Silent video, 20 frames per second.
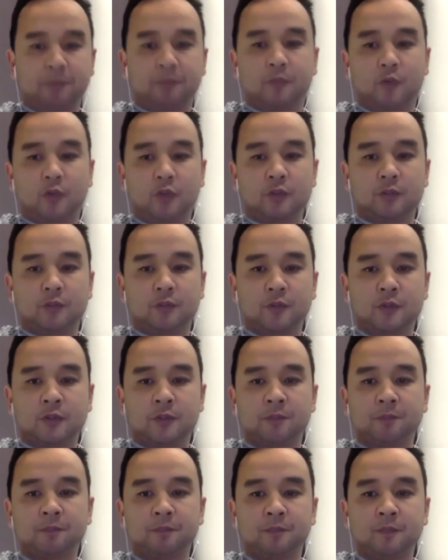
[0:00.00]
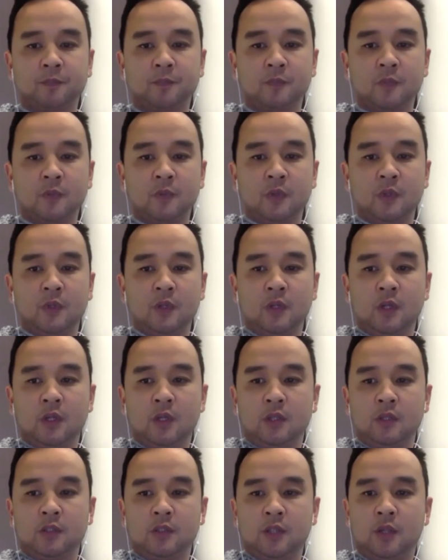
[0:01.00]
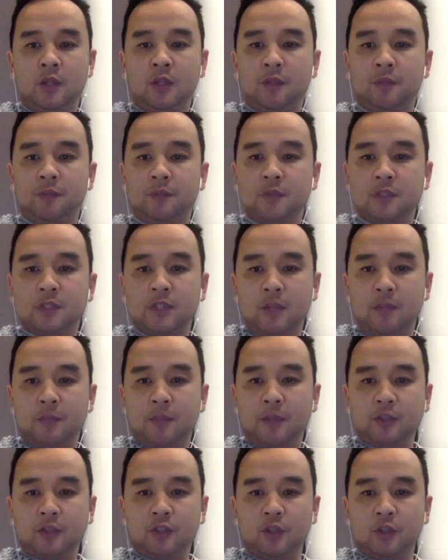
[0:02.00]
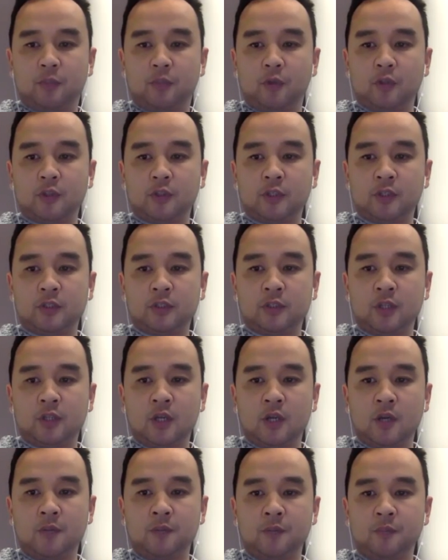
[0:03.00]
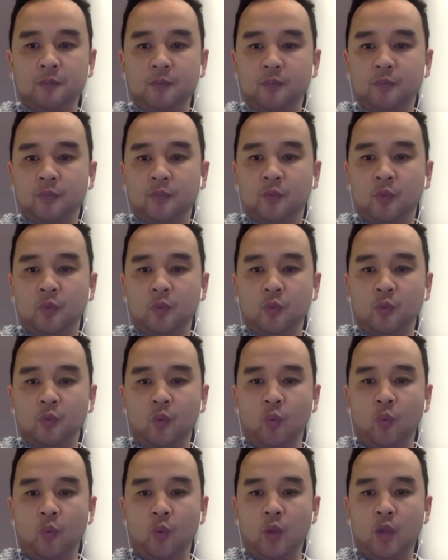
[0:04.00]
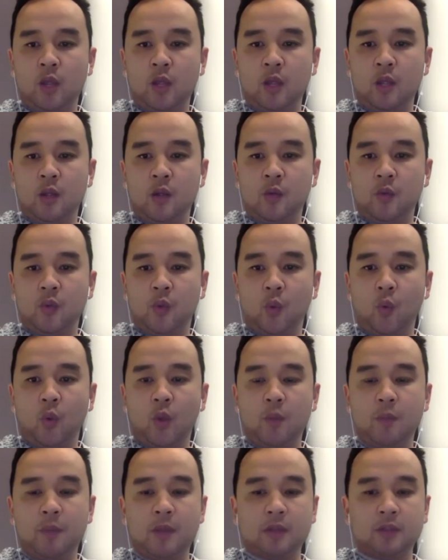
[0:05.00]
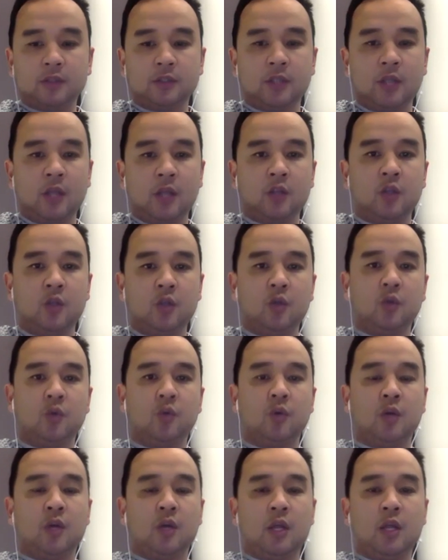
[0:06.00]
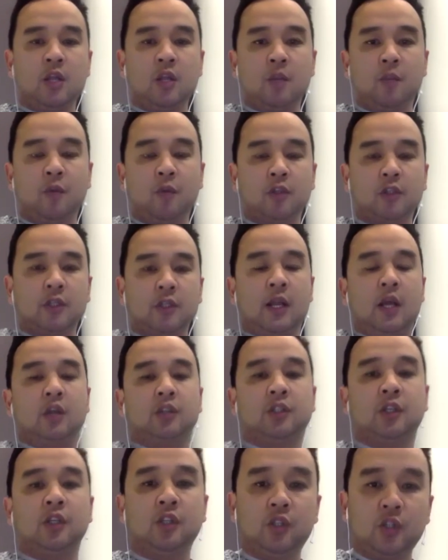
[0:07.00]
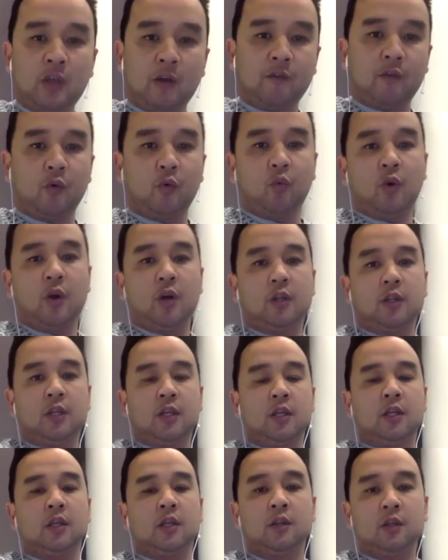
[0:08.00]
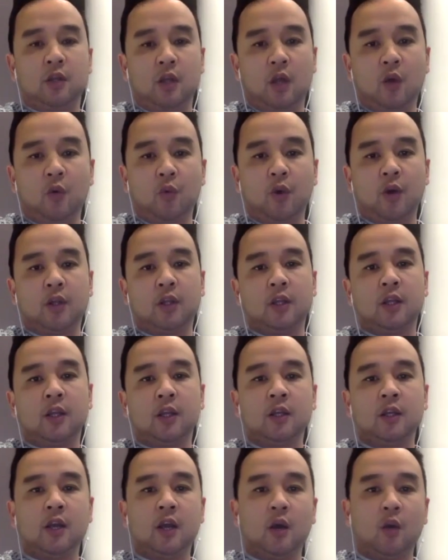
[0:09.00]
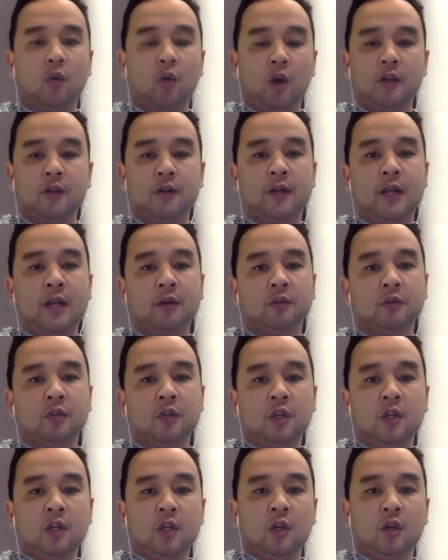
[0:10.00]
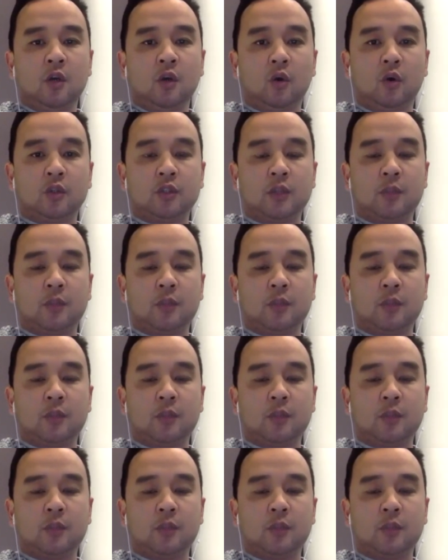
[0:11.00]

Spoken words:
awesome. So yeah, just getting back to your project. Whereabouts are you in your project now? So do you have a working wallet now, or is it a